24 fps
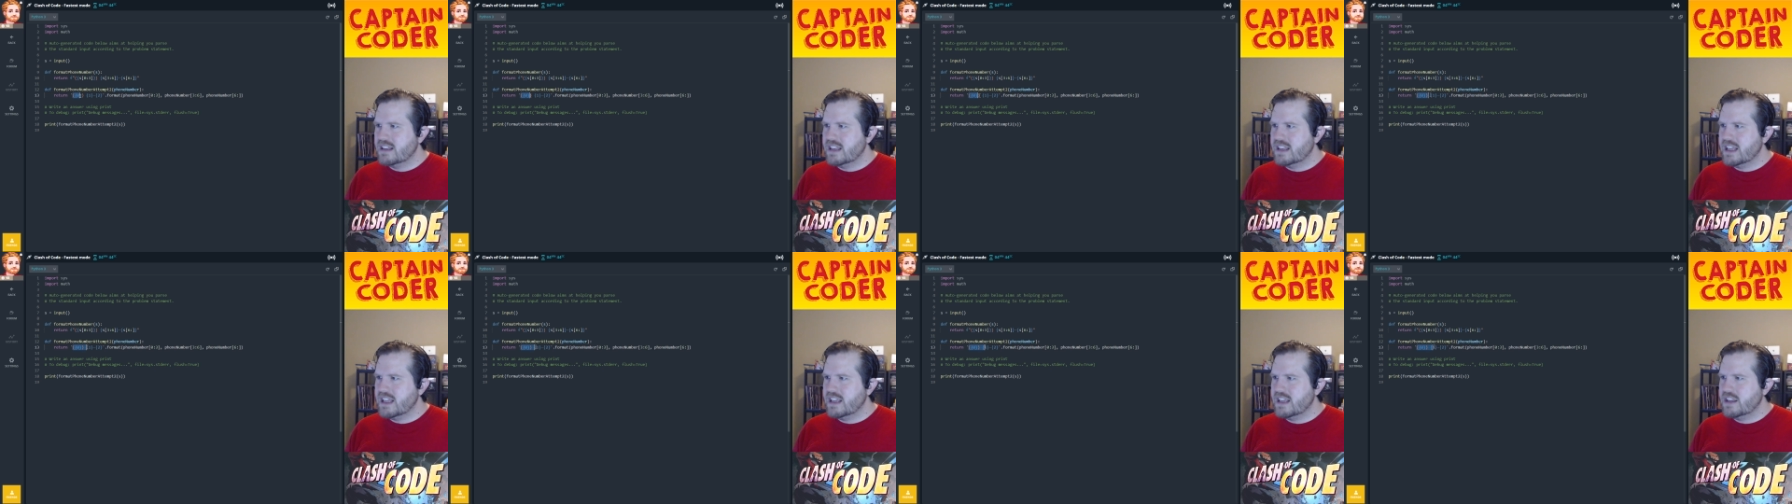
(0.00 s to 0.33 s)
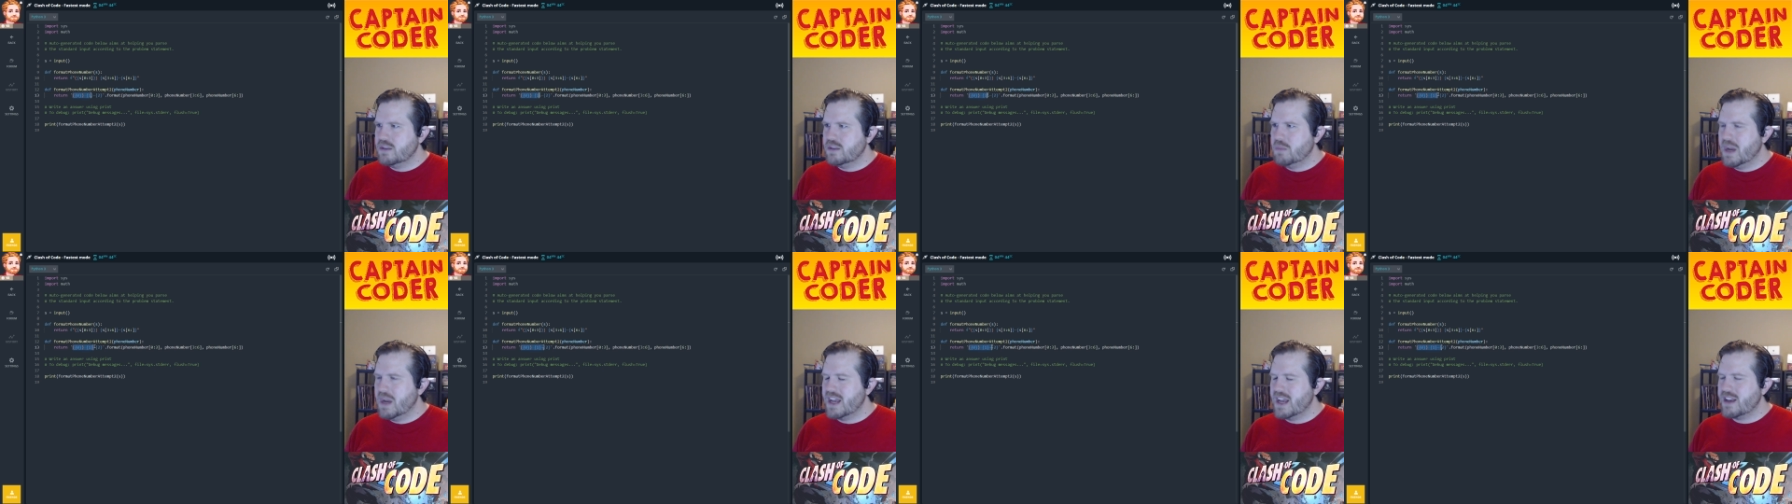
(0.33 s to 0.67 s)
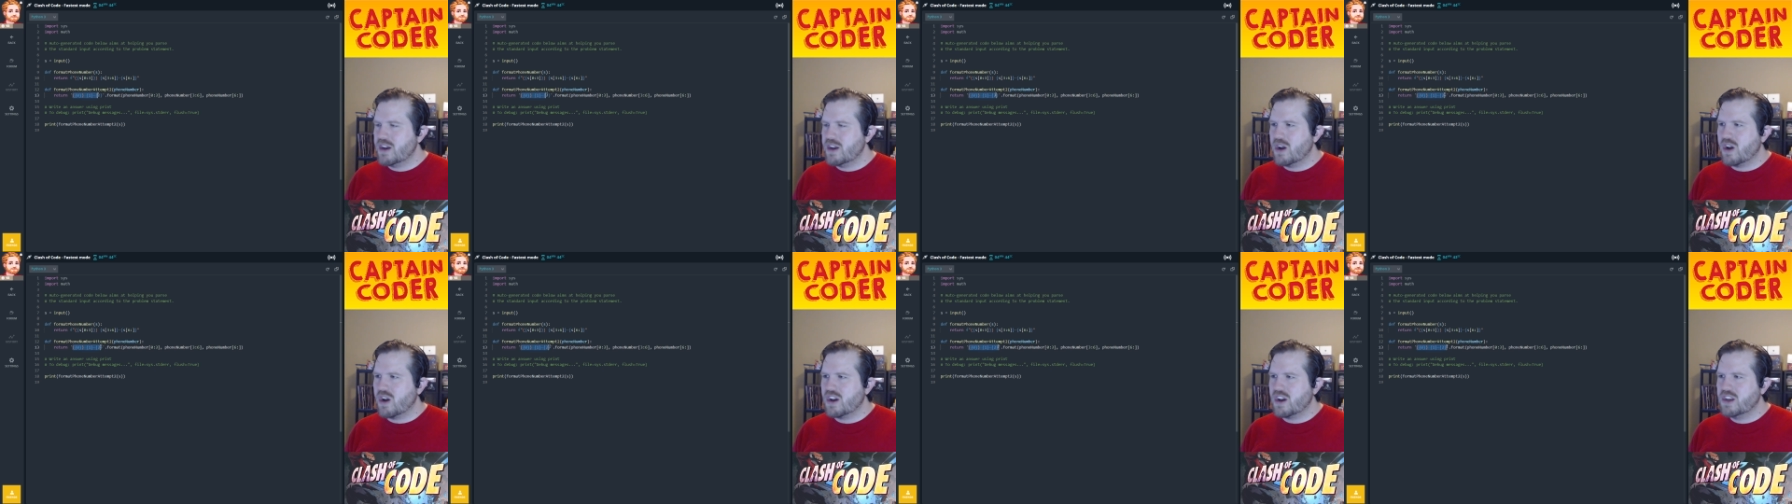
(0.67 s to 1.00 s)
you might
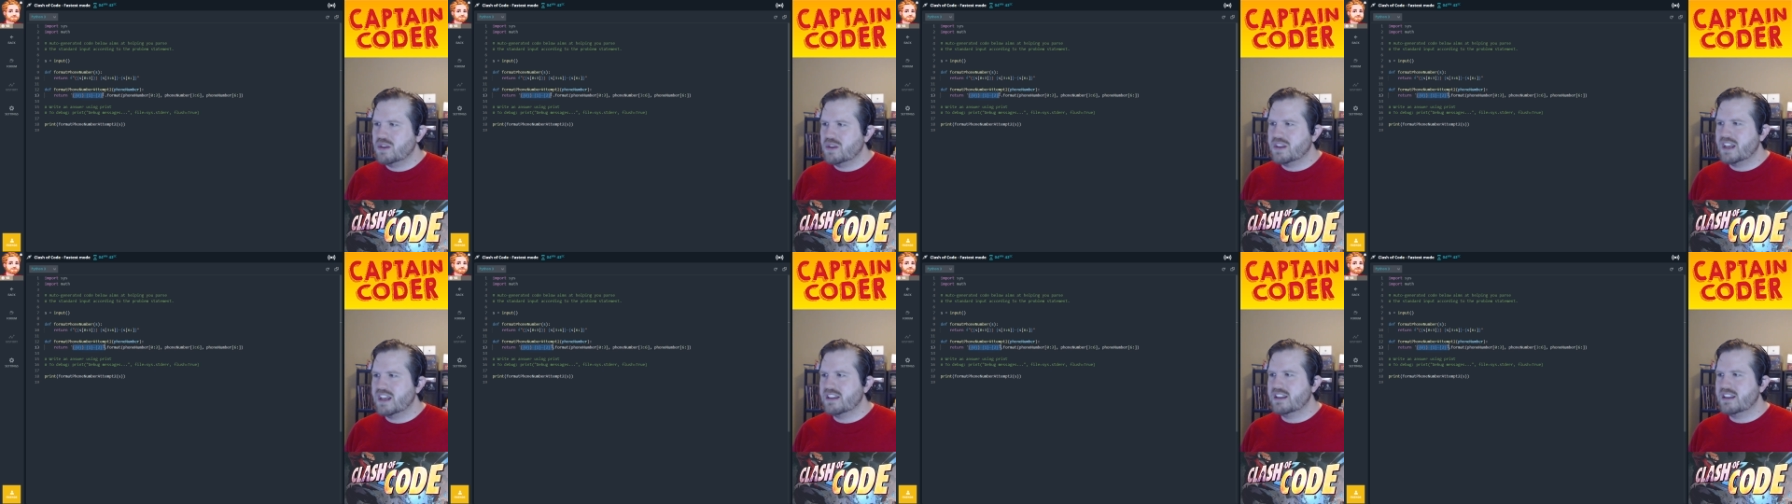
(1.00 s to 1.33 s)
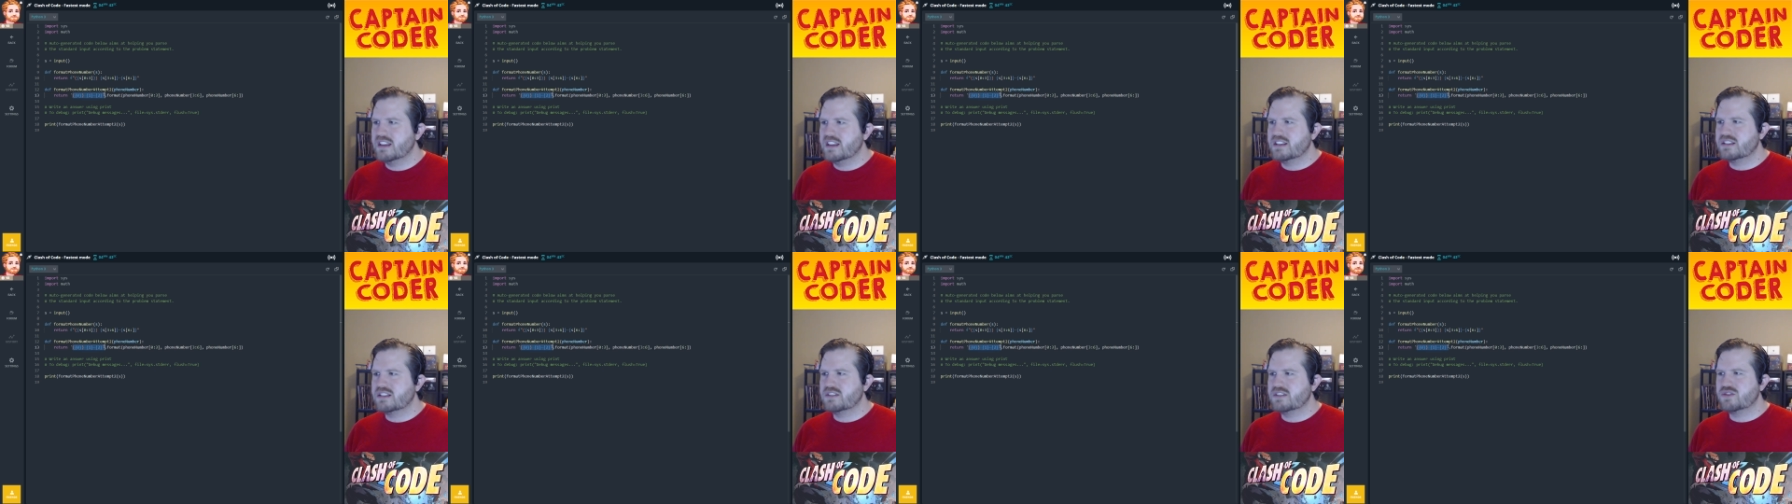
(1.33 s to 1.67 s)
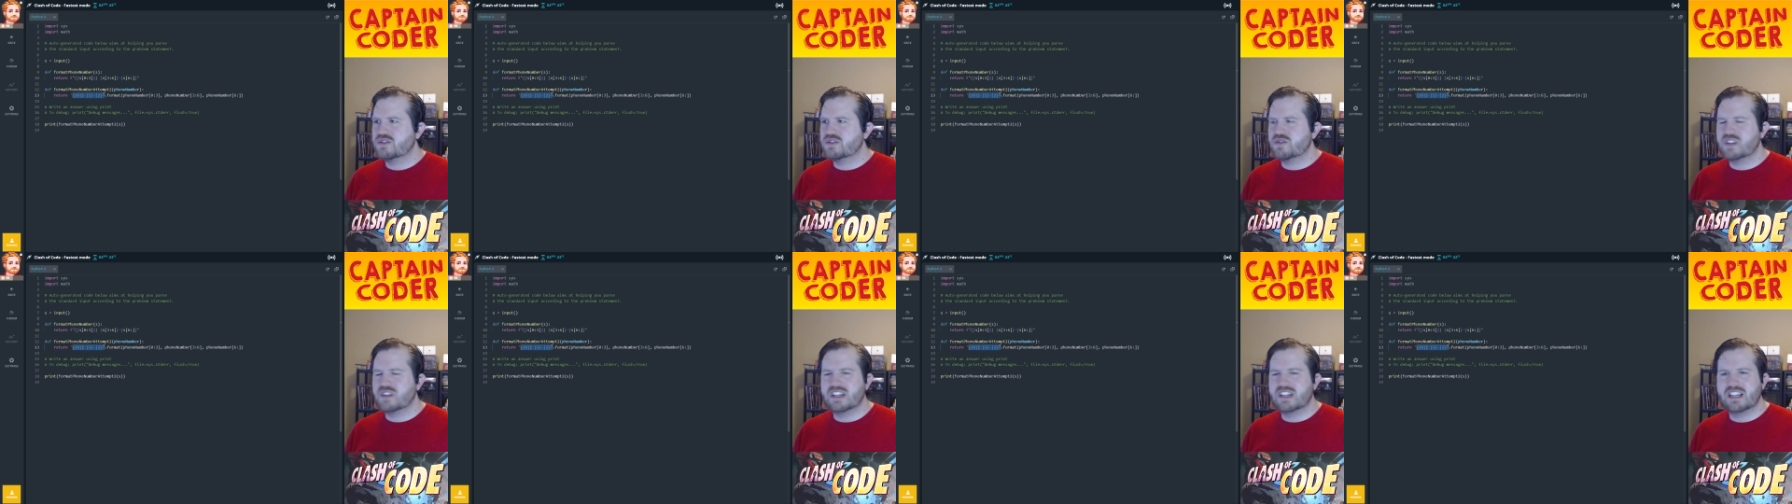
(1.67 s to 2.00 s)
argue that this
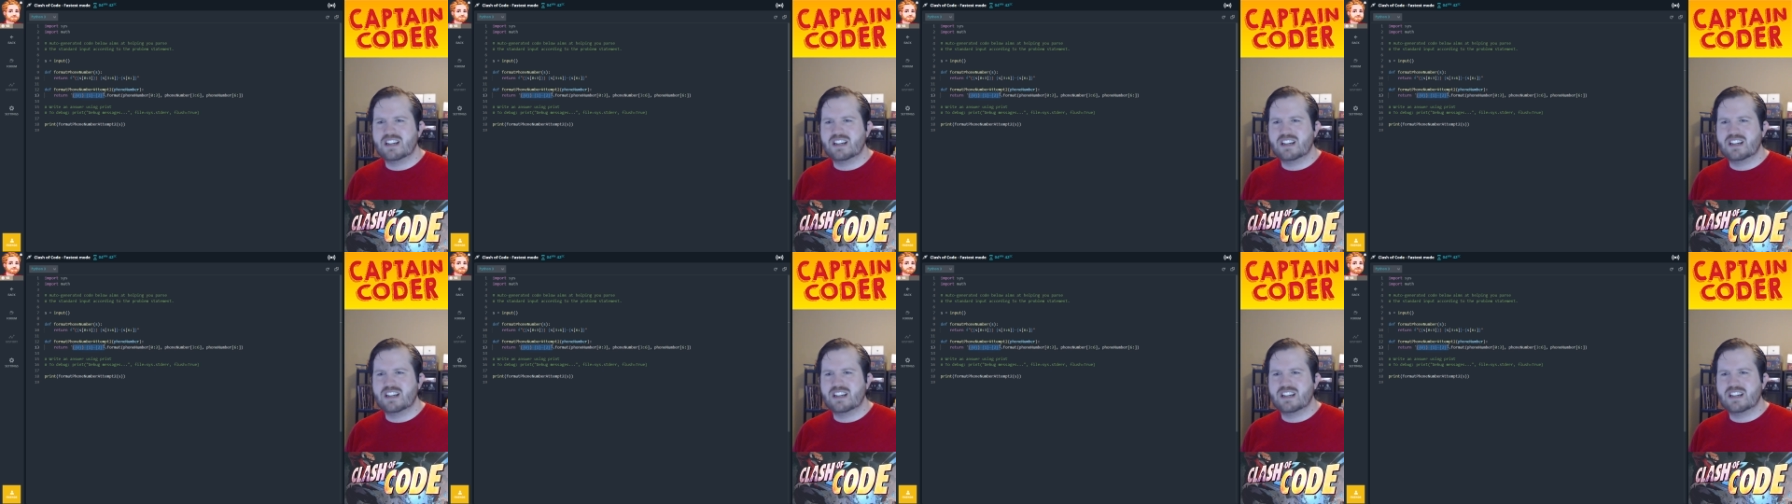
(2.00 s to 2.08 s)
string